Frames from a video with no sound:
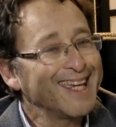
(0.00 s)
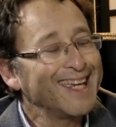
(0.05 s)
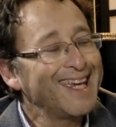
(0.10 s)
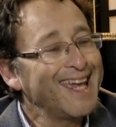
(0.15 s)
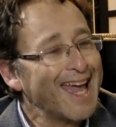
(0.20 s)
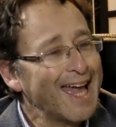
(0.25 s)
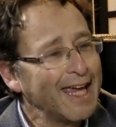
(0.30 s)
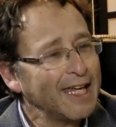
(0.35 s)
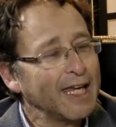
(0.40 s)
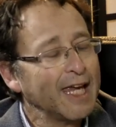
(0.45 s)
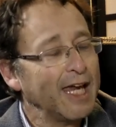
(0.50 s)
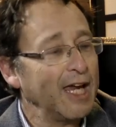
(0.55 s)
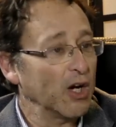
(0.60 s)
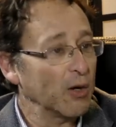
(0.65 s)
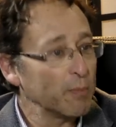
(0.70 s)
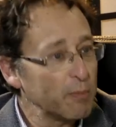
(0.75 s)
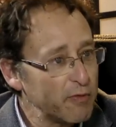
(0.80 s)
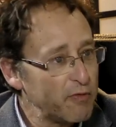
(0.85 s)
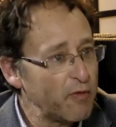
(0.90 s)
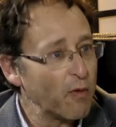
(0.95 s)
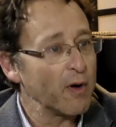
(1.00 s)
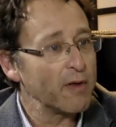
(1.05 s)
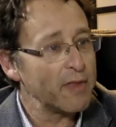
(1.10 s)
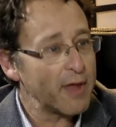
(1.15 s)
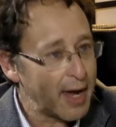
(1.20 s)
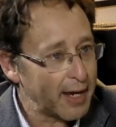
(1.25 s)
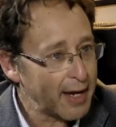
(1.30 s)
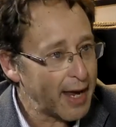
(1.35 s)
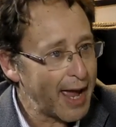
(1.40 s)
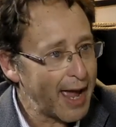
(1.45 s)
Get here before
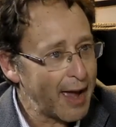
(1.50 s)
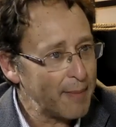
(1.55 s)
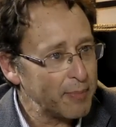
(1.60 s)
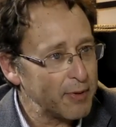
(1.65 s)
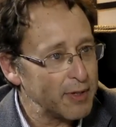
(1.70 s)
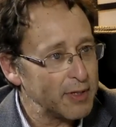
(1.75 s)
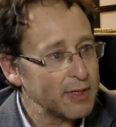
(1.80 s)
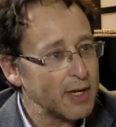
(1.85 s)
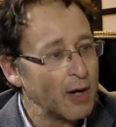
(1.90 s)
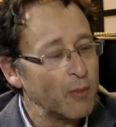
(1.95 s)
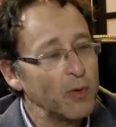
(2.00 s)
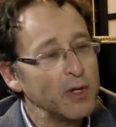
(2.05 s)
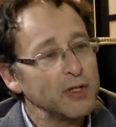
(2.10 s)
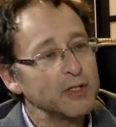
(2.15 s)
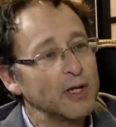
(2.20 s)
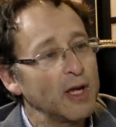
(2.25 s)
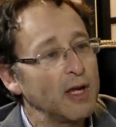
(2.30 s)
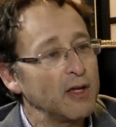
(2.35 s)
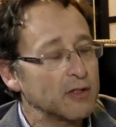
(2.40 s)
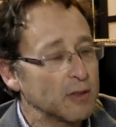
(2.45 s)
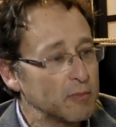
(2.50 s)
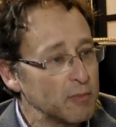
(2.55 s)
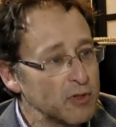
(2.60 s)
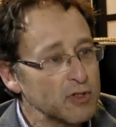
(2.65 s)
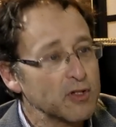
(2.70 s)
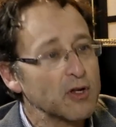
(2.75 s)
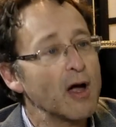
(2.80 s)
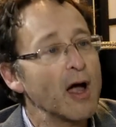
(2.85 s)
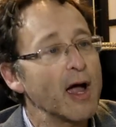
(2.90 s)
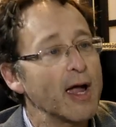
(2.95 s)
that happens, and we see some
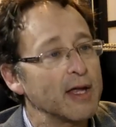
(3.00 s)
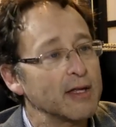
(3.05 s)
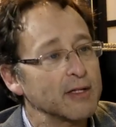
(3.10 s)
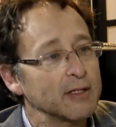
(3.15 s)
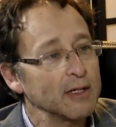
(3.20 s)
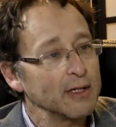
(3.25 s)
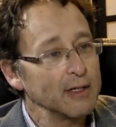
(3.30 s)
signs.